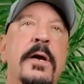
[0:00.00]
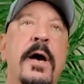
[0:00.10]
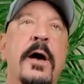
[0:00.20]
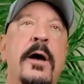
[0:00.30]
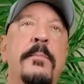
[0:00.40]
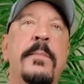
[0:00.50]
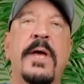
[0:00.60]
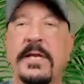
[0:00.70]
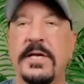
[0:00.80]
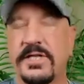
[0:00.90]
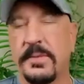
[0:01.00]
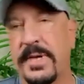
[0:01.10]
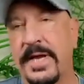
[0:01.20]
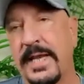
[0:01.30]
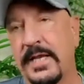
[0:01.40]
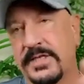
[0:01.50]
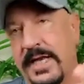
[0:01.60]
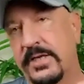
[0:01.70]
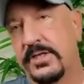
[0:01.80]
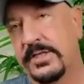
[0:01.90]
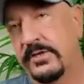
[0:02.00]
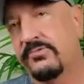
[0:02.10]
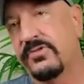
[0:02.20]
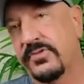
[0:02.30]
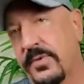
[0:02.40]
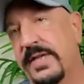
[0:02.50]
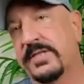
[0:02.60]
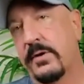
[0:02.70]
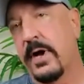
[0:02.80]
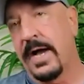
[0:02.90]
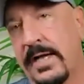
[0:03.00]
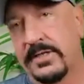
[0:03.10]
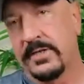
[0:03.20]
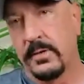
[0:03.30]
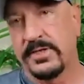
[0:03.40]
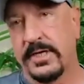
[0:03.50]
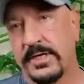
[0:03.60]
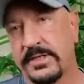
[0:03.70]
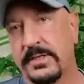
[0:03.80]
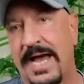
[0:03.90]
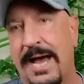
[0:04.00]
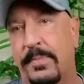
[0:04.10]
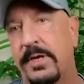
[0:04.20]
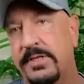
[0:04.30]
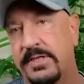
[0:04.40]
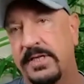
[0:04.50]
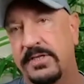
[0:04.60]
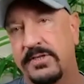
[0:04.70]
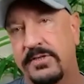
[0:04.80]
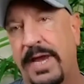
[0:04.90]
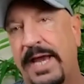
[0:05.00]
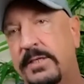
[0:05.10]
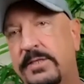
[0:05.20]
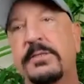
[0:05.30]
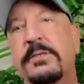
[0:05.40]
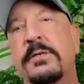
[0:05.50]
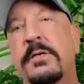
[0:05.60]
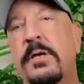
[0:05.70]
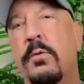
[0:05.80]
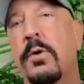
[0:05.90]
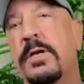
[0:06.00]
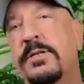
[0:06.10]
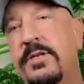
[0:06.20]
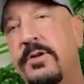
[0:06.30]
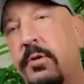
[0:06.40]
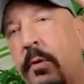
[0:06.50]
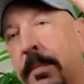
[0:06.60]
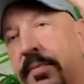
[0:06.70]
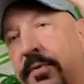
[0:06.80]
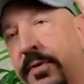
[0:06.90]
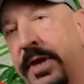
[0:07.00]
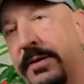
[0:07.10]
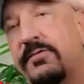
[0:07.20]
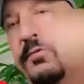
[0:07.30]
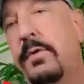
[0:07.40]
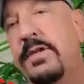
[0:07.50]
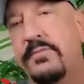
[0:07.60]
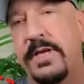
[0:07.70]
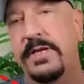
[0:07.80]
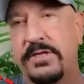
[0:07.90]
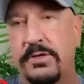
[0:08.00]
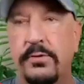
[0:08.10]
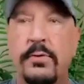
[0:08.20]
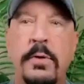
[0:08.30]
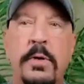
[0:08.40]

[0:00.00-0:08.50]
um, at least the beginning stages, interest rates are high. So what's gonna happen is these rates will continue to go up through the end of twenty twenty-two.